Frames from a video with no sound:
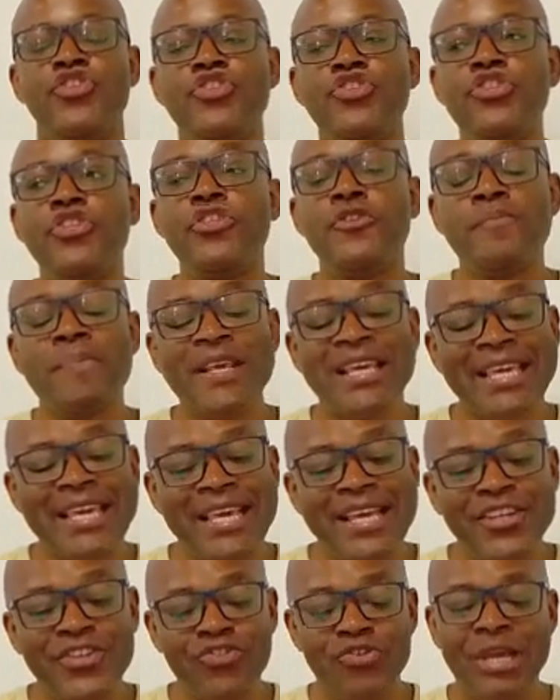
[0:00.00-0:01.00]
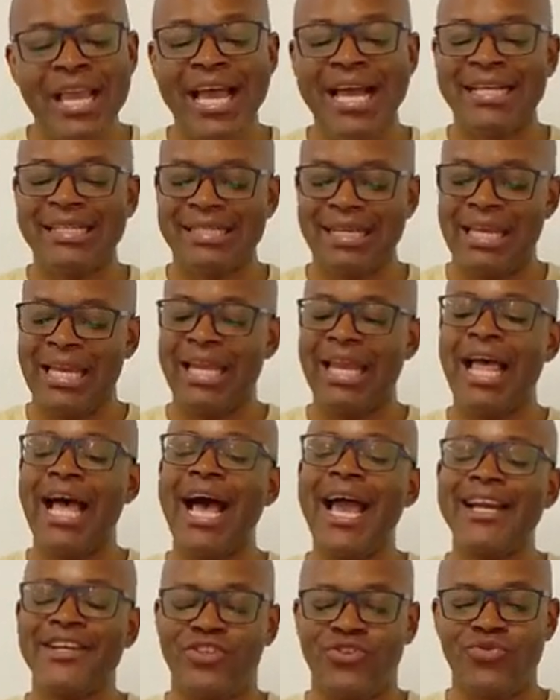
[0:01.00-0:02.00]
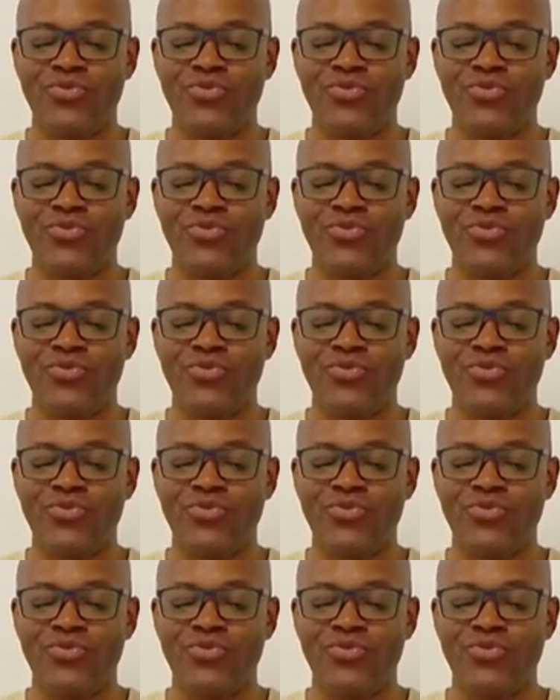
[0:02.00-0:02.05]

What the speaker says: just because you guys lied